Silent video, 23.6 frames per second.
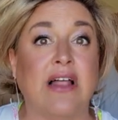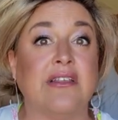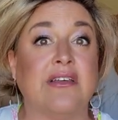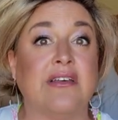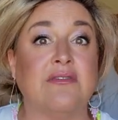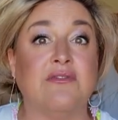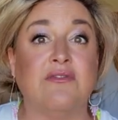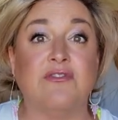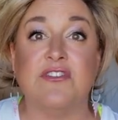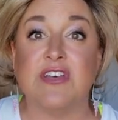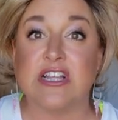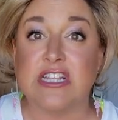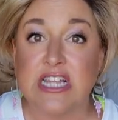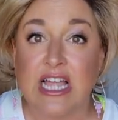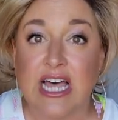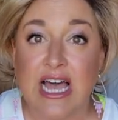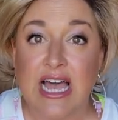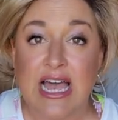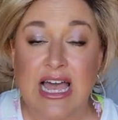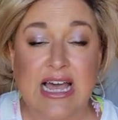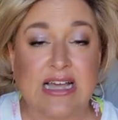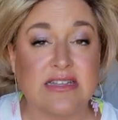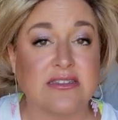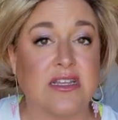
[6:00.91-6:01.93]
Ellen
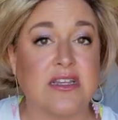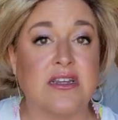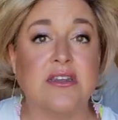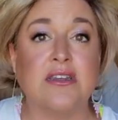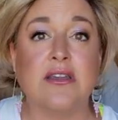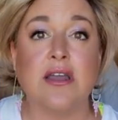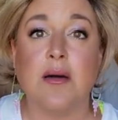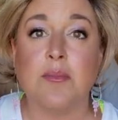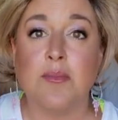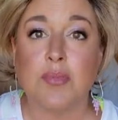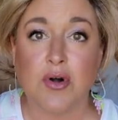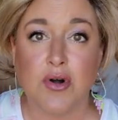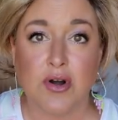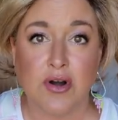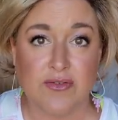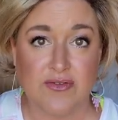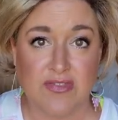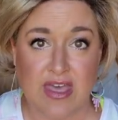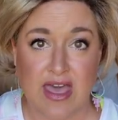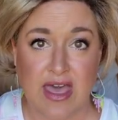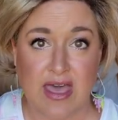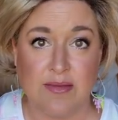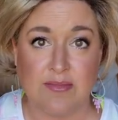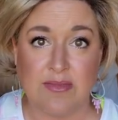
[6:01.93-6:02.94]
Wille has a number
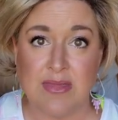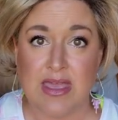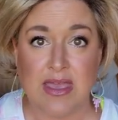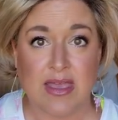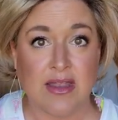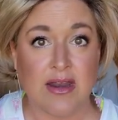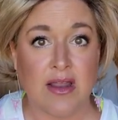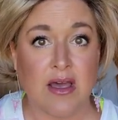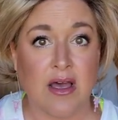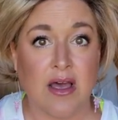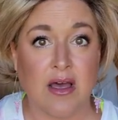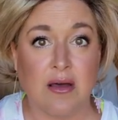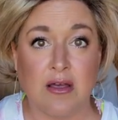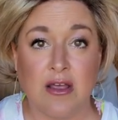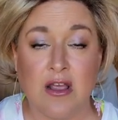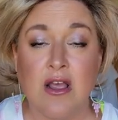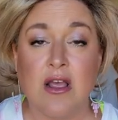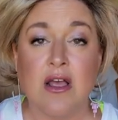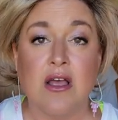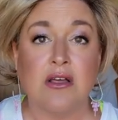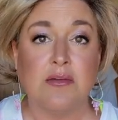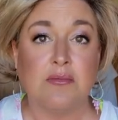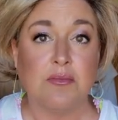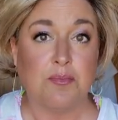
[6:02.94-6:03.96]
of them in a
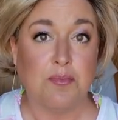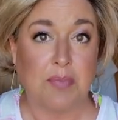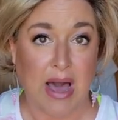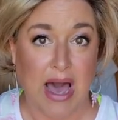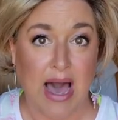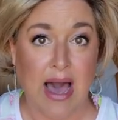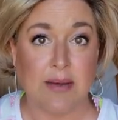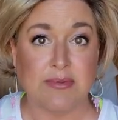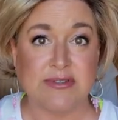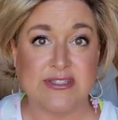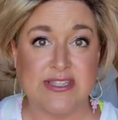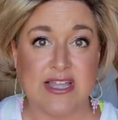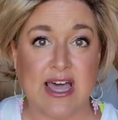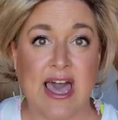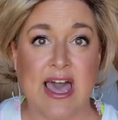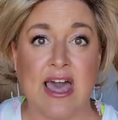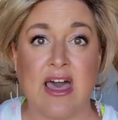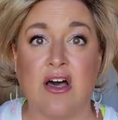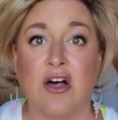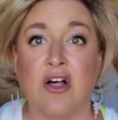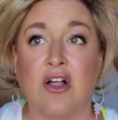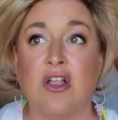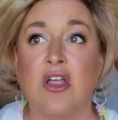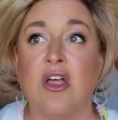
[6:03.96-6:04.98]
bob
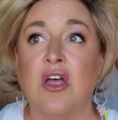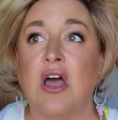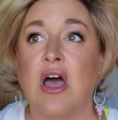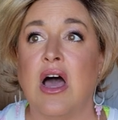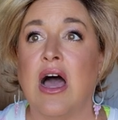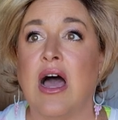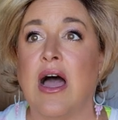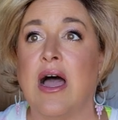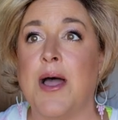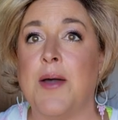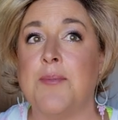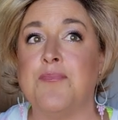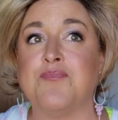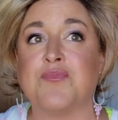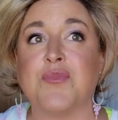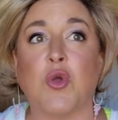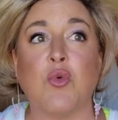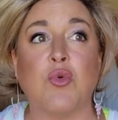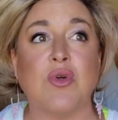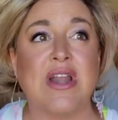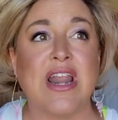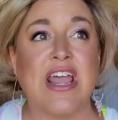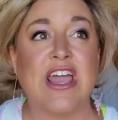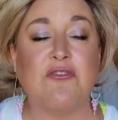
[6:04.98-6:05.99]
style. Um,
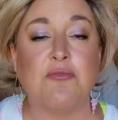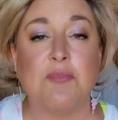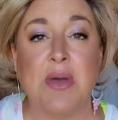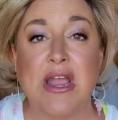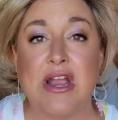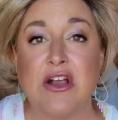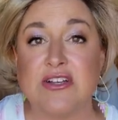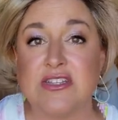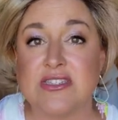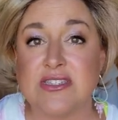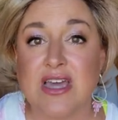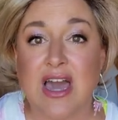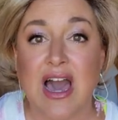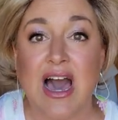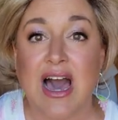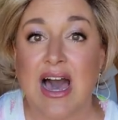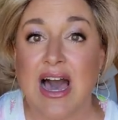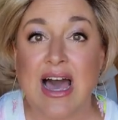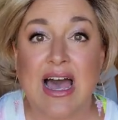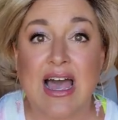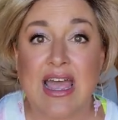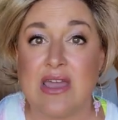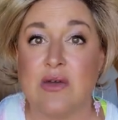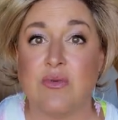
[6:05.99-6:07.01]
Rene of Paris
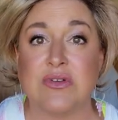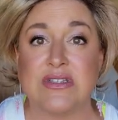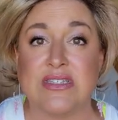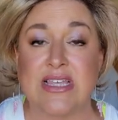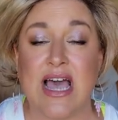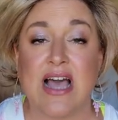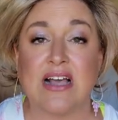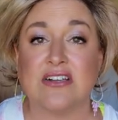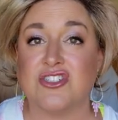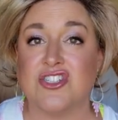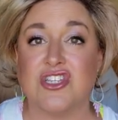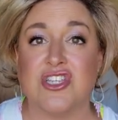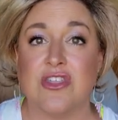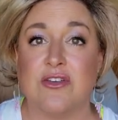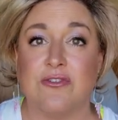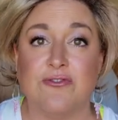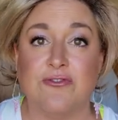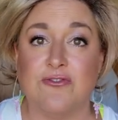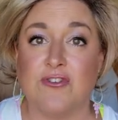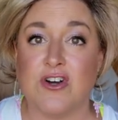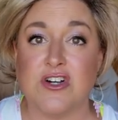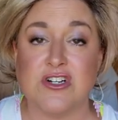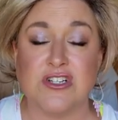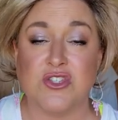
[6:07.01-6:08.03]
Kai was actually the
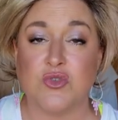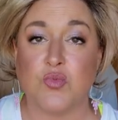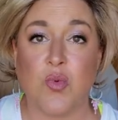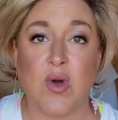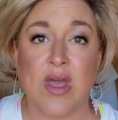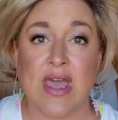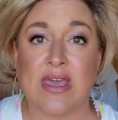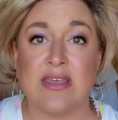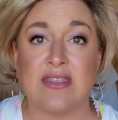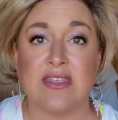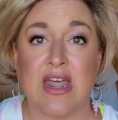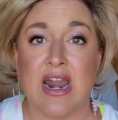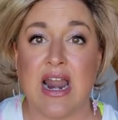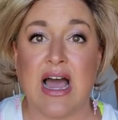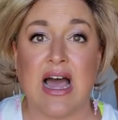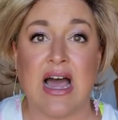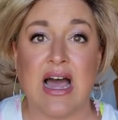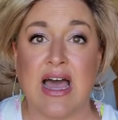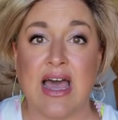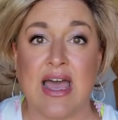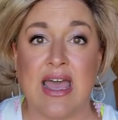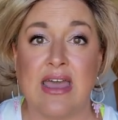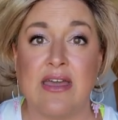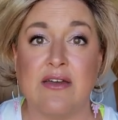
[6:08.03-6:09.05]
first wig that
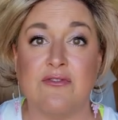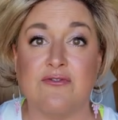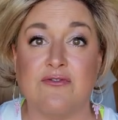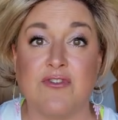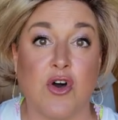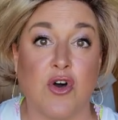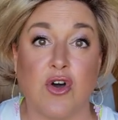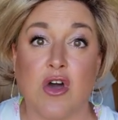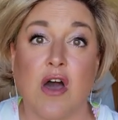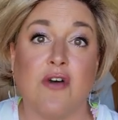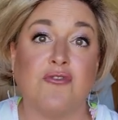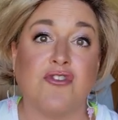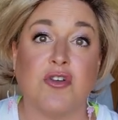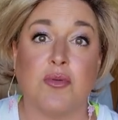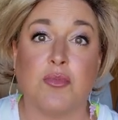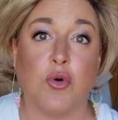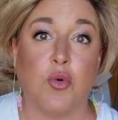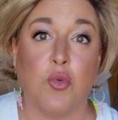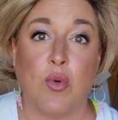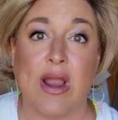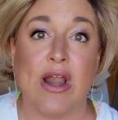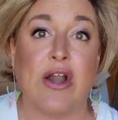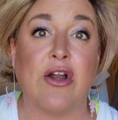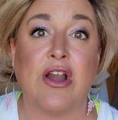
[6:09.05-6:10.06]
I felt
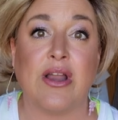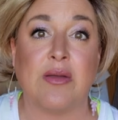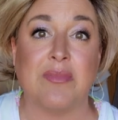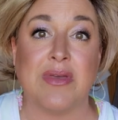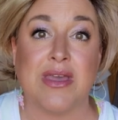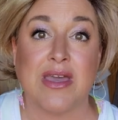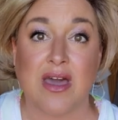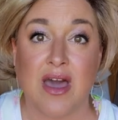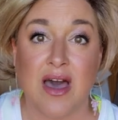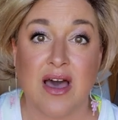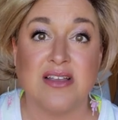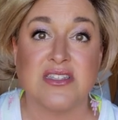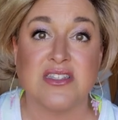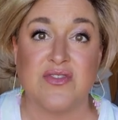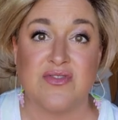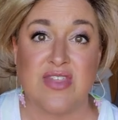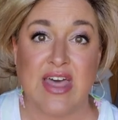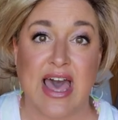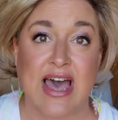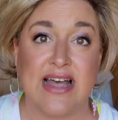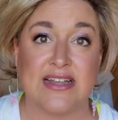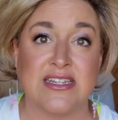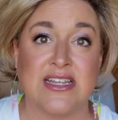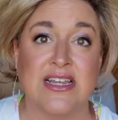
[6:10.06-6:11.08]
comfortable wearing because of
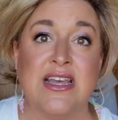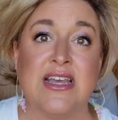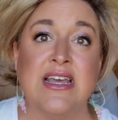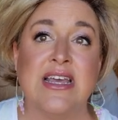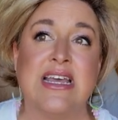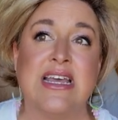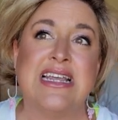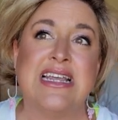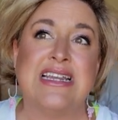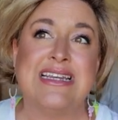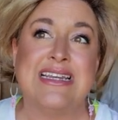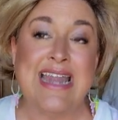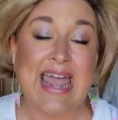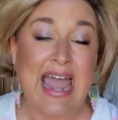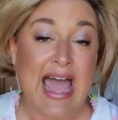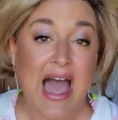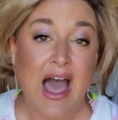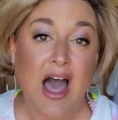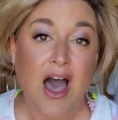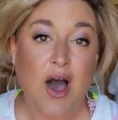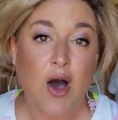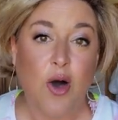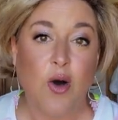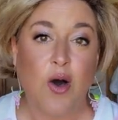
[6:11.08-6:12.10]
that.
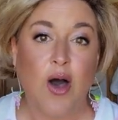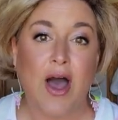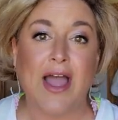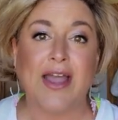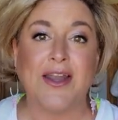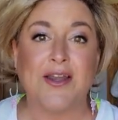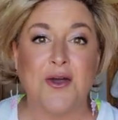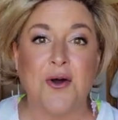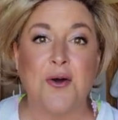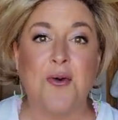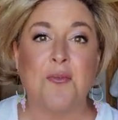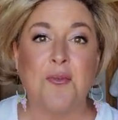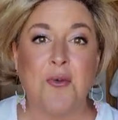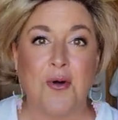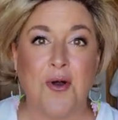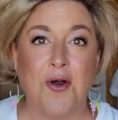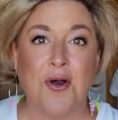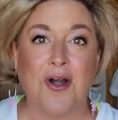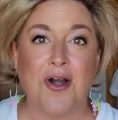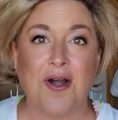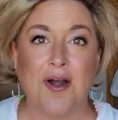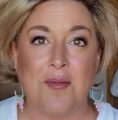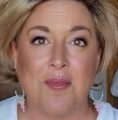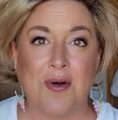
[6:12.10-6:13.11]
Now I know
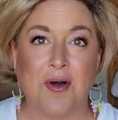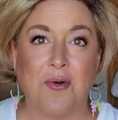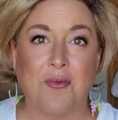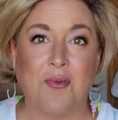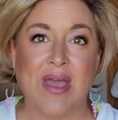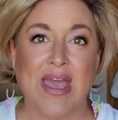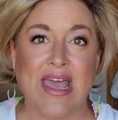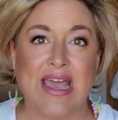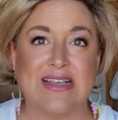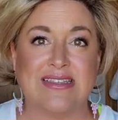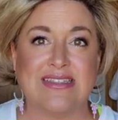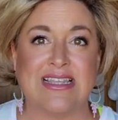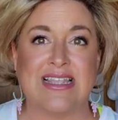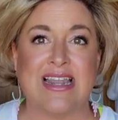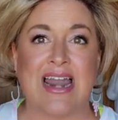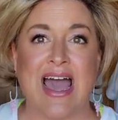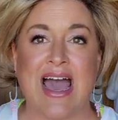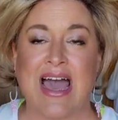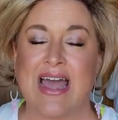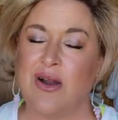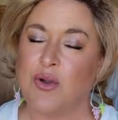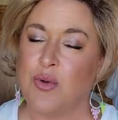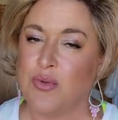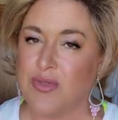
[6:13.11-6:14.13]
more about wigs and
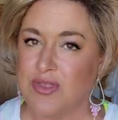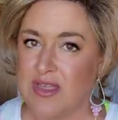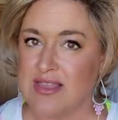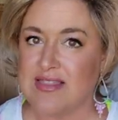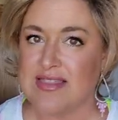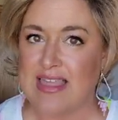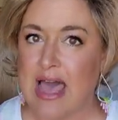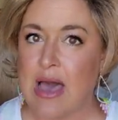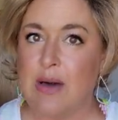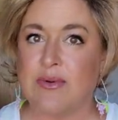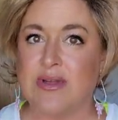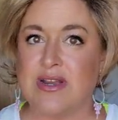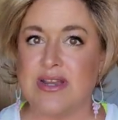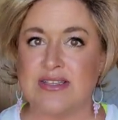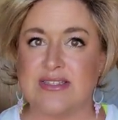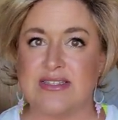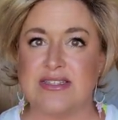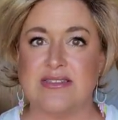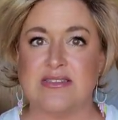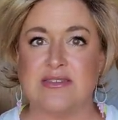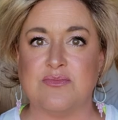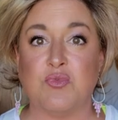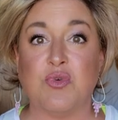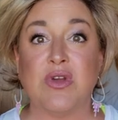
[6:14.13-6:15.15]
I don't think that one
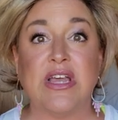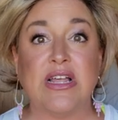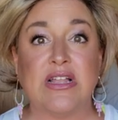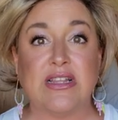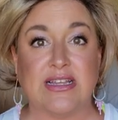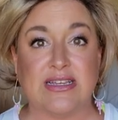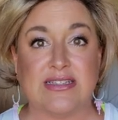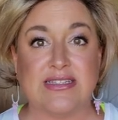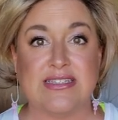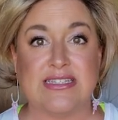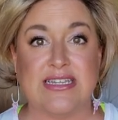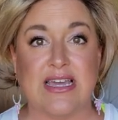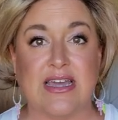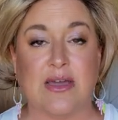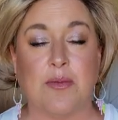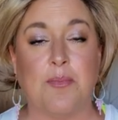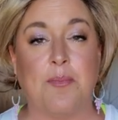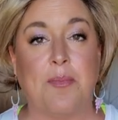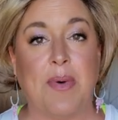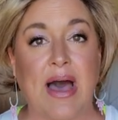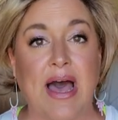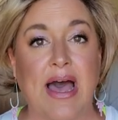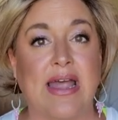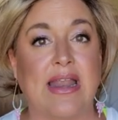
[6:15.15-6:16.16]
is as realistic,
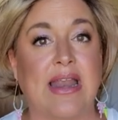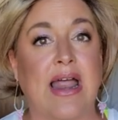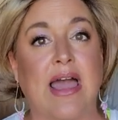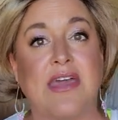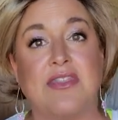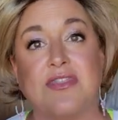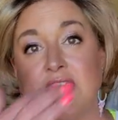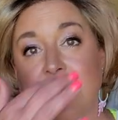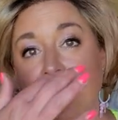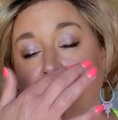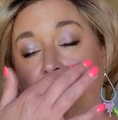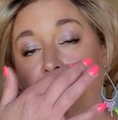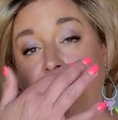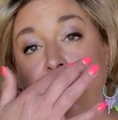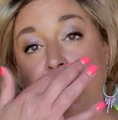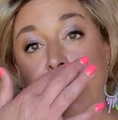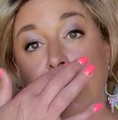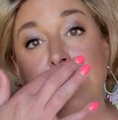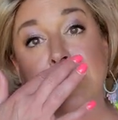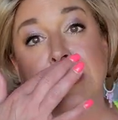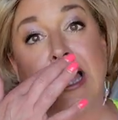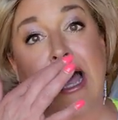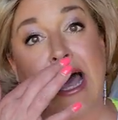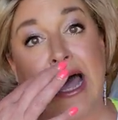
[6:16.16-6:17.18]
but I think there's
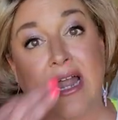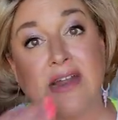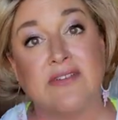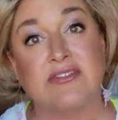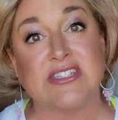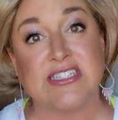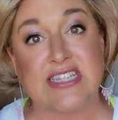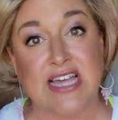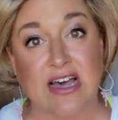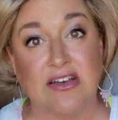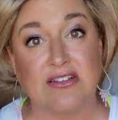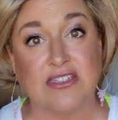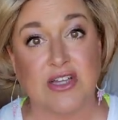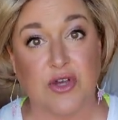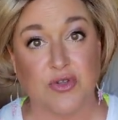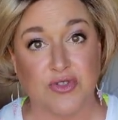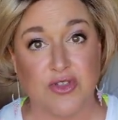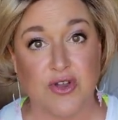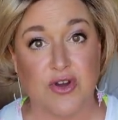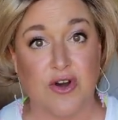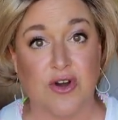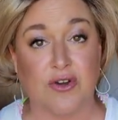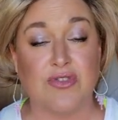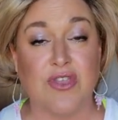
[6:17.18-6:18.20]
a lot of styles
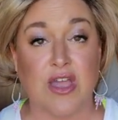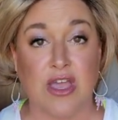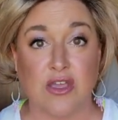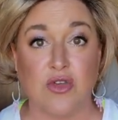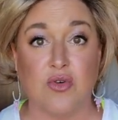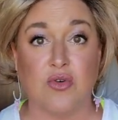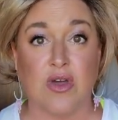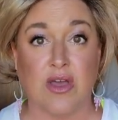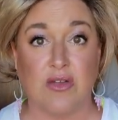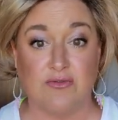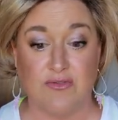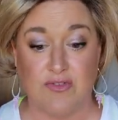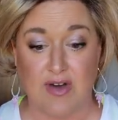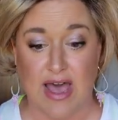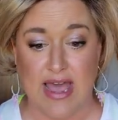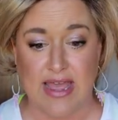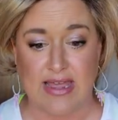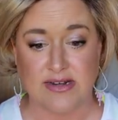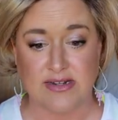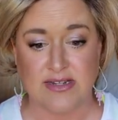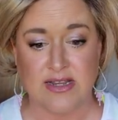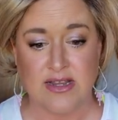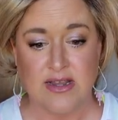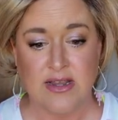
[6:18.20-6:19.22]
out there that you can
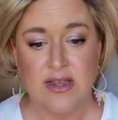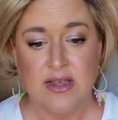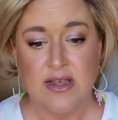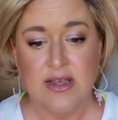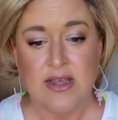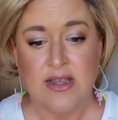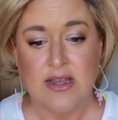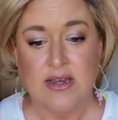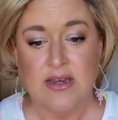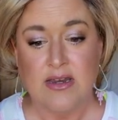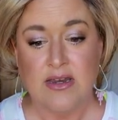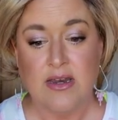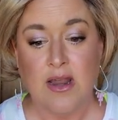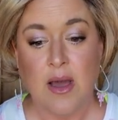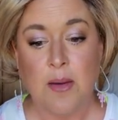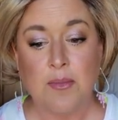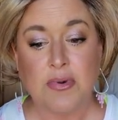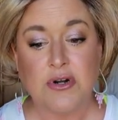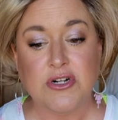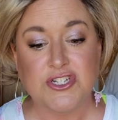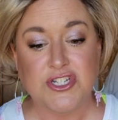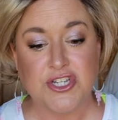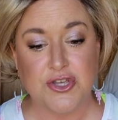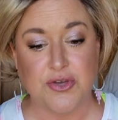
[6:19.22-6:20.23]
find.
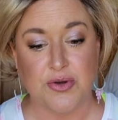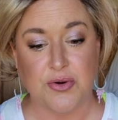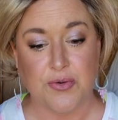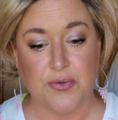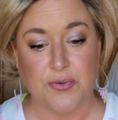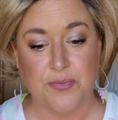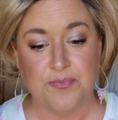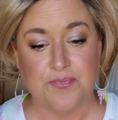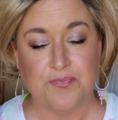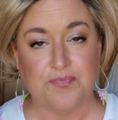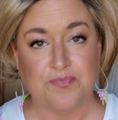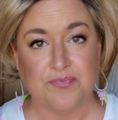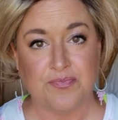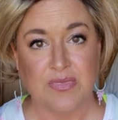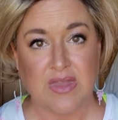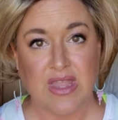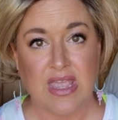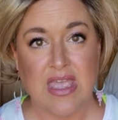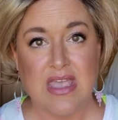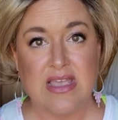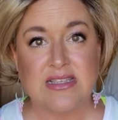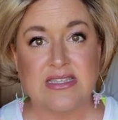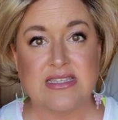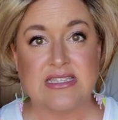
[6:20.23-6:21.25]
Number two,
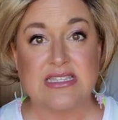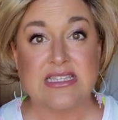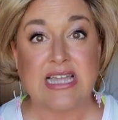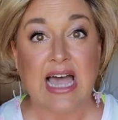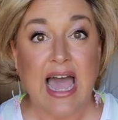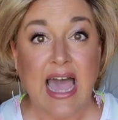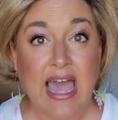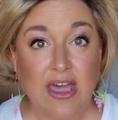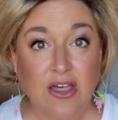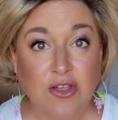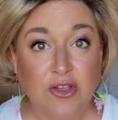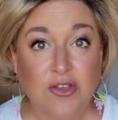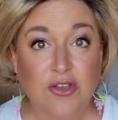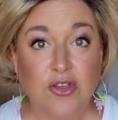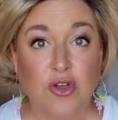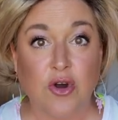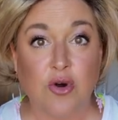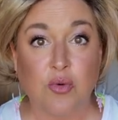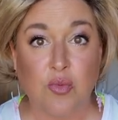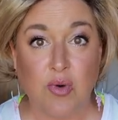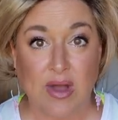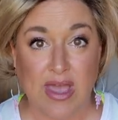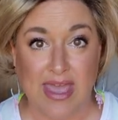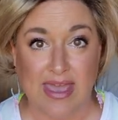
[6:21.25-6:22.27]
style
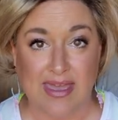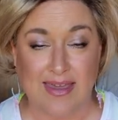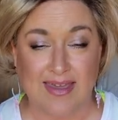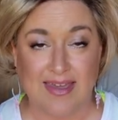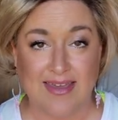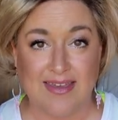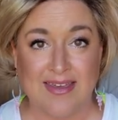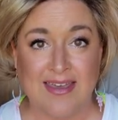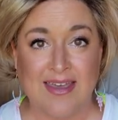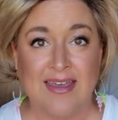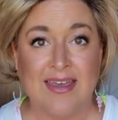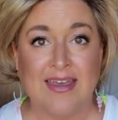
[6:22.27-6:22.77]
your wig.